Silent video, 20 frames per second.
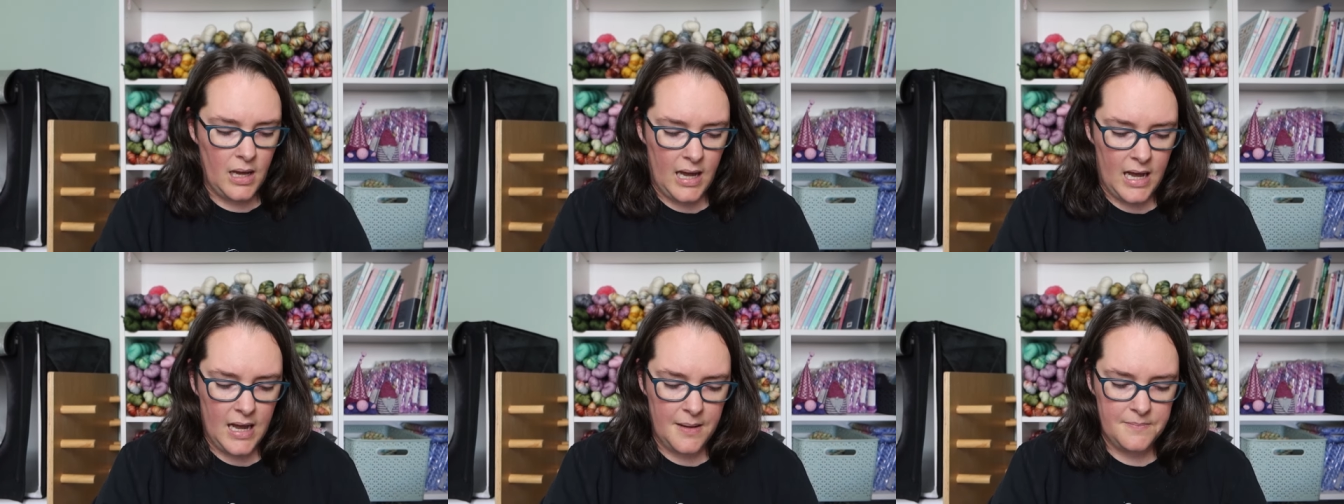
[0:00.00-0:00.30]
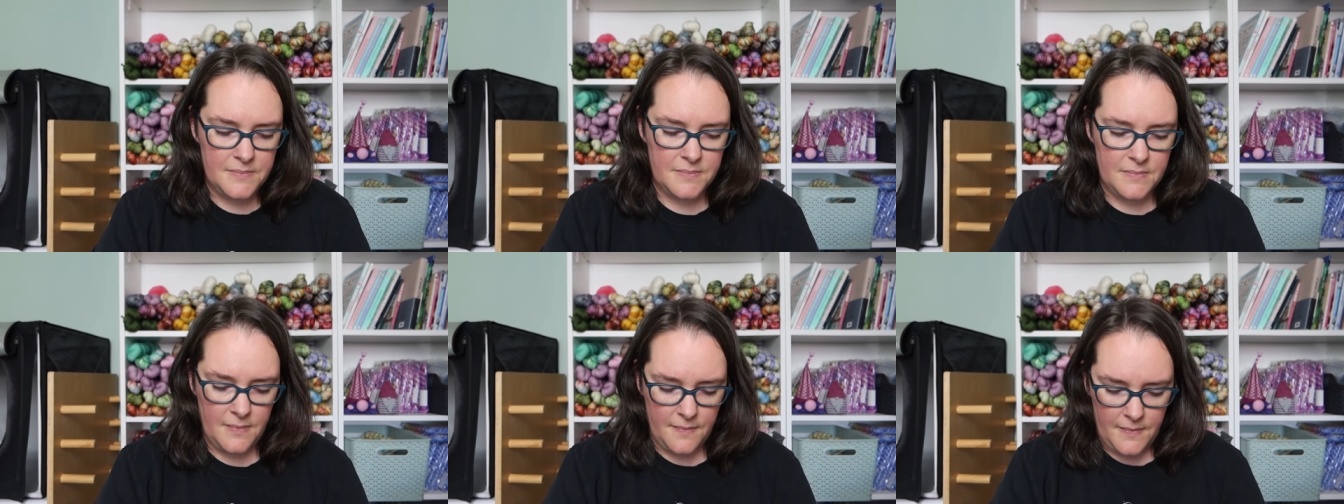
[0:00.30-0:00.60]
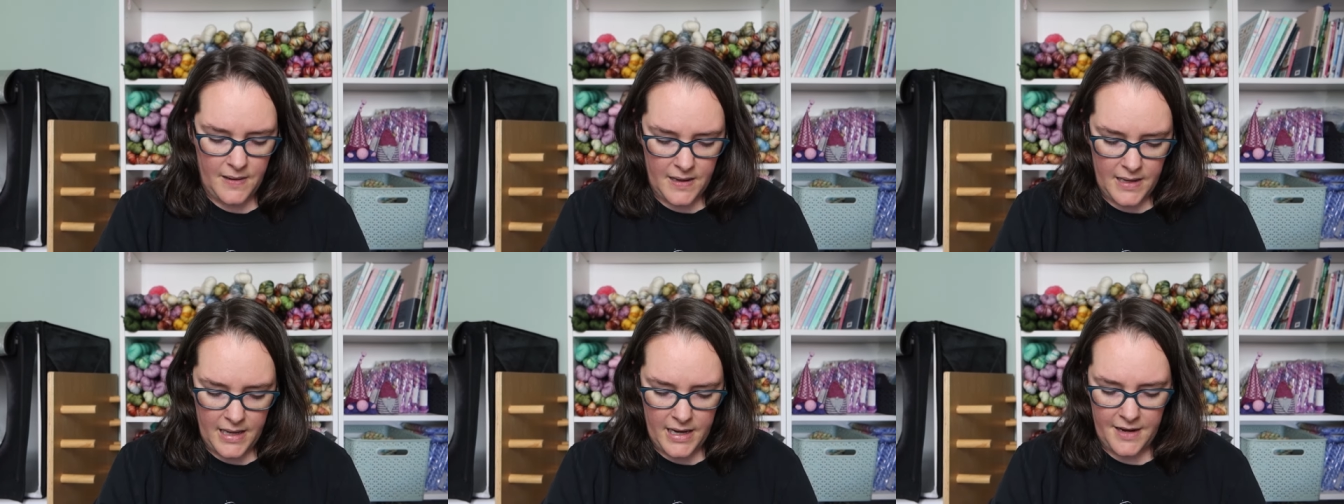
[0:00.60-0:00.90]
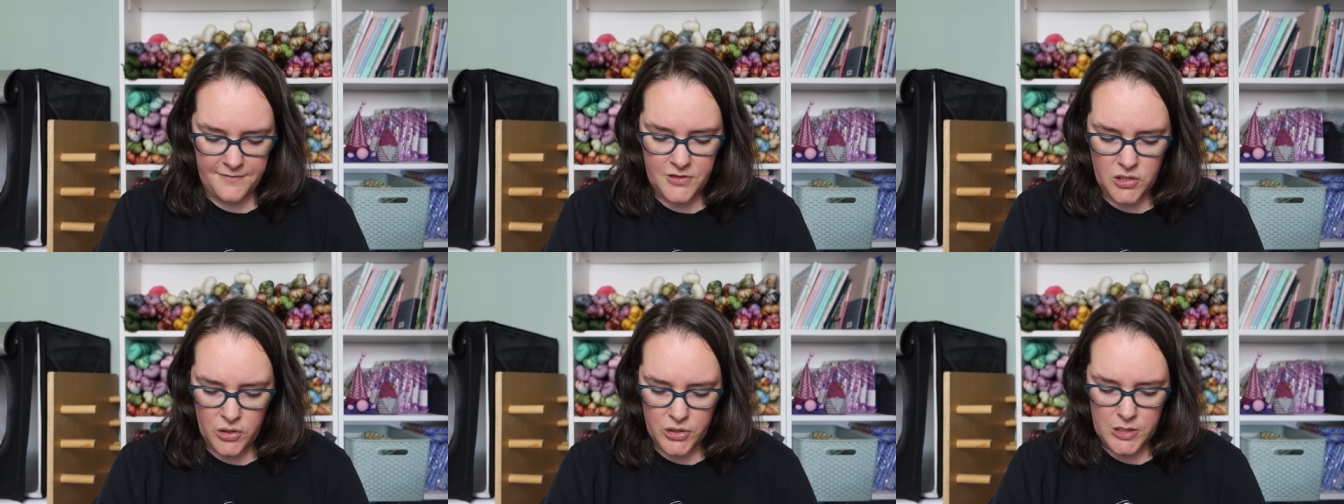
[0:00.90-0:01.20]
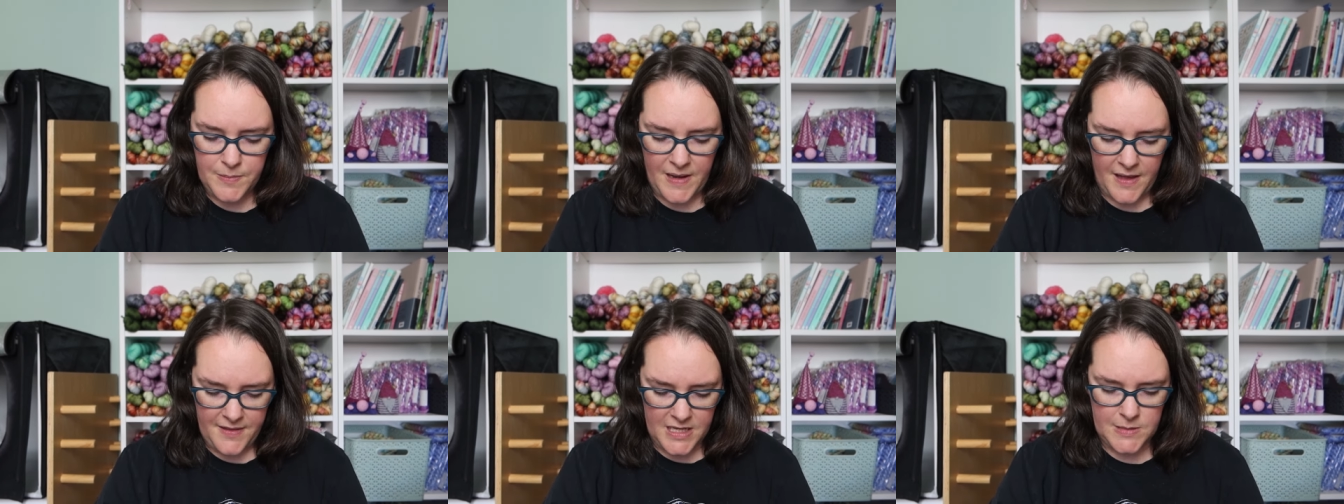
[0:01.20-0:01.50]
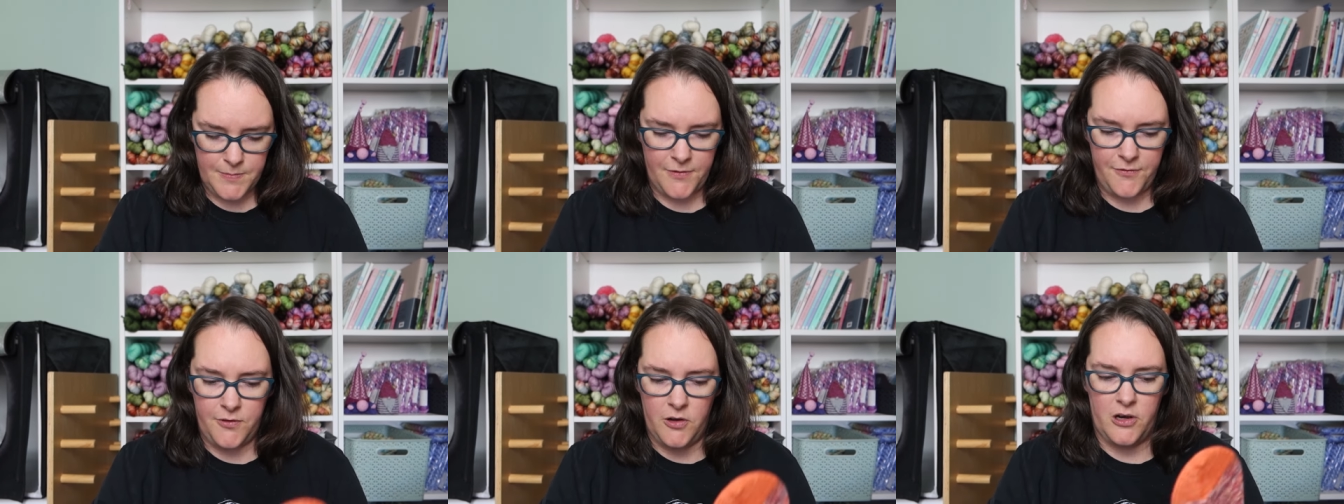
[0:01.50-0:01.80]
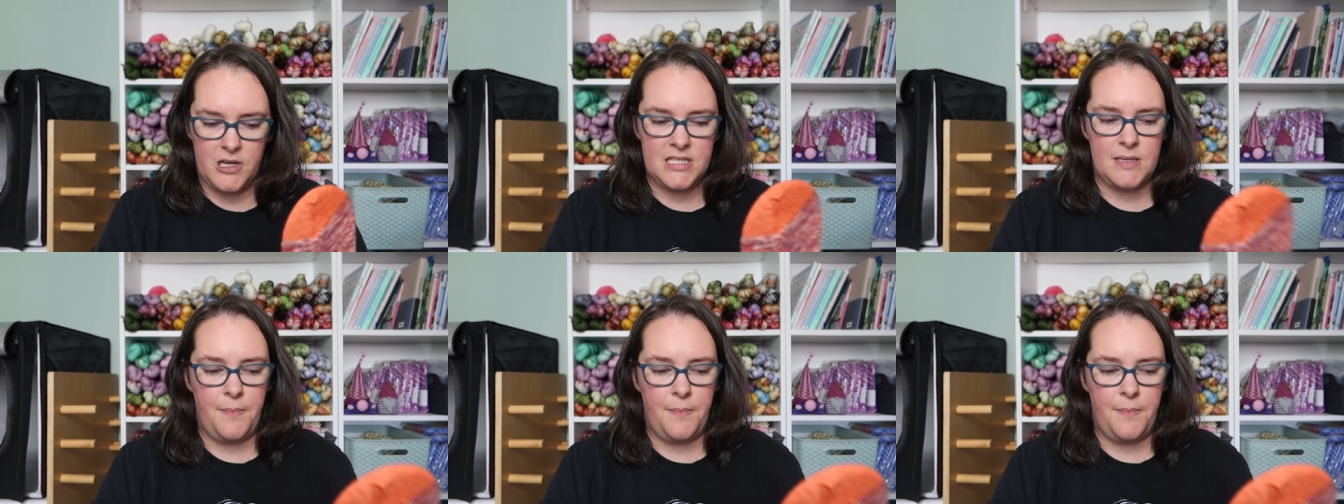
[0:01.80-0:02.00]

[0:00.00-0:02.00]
And I've talked about these before.